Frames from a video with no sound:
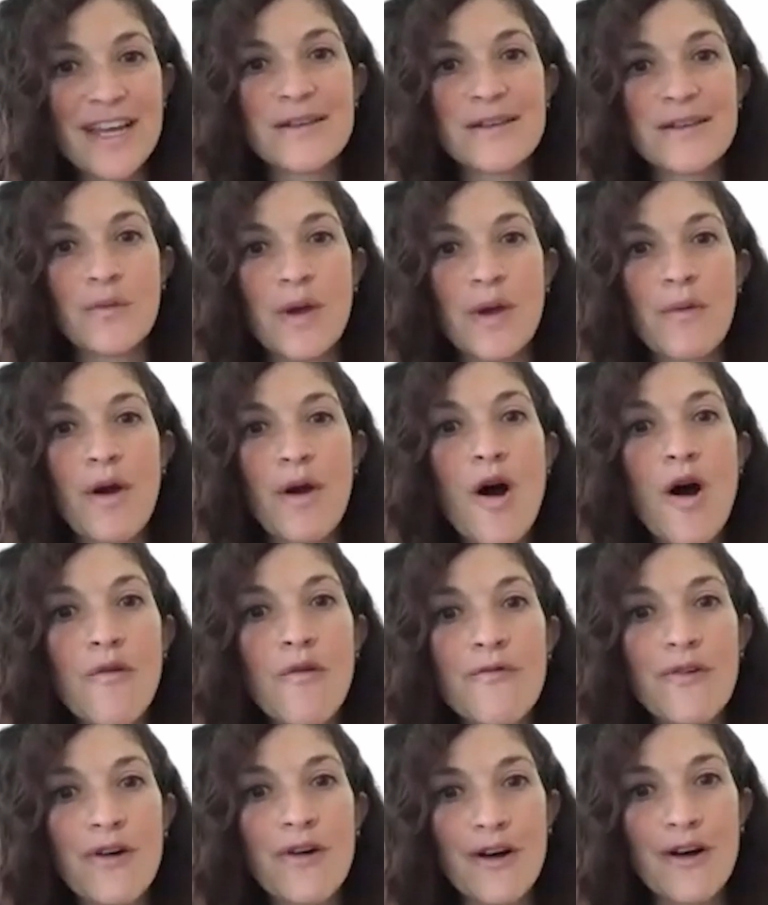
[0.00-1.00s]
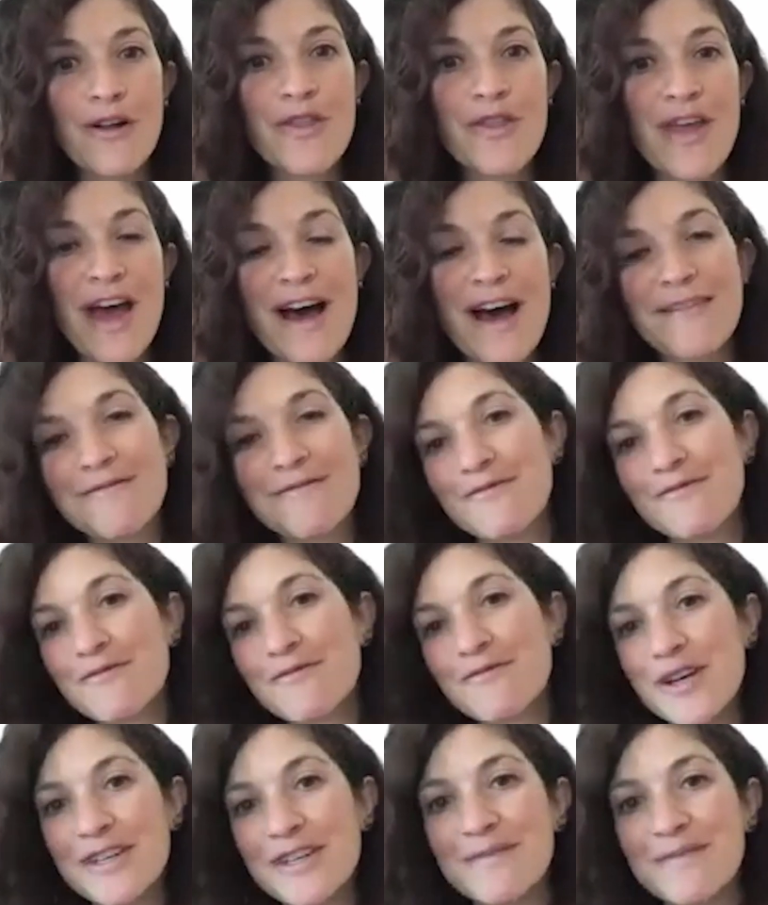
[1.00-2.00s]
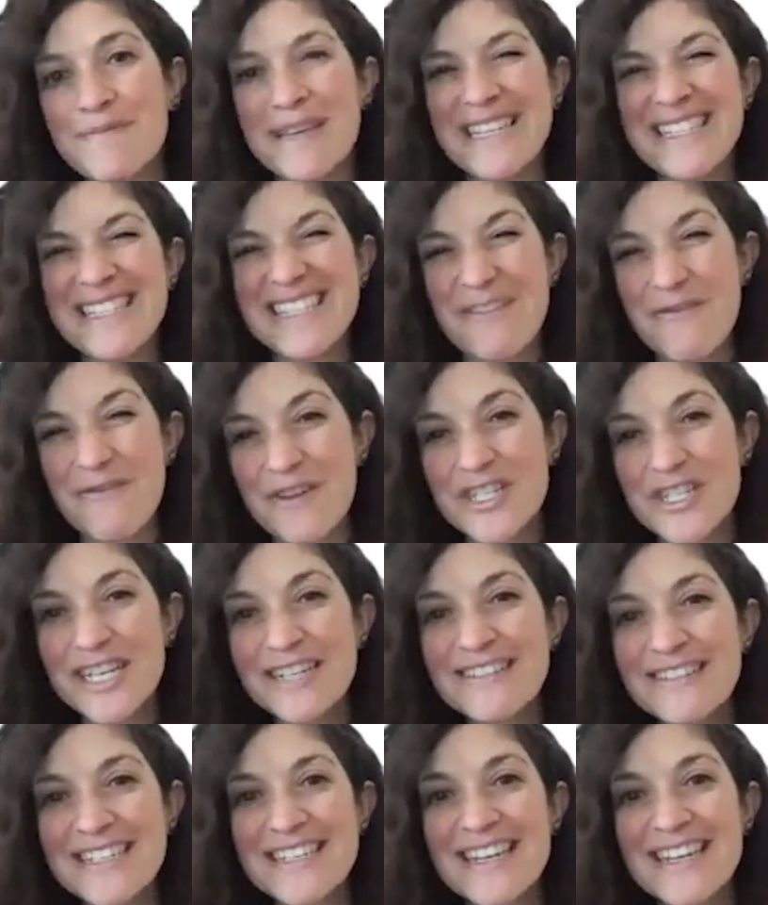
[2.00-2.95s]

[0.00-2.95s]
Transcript: So we were hopeful that would be sufficient.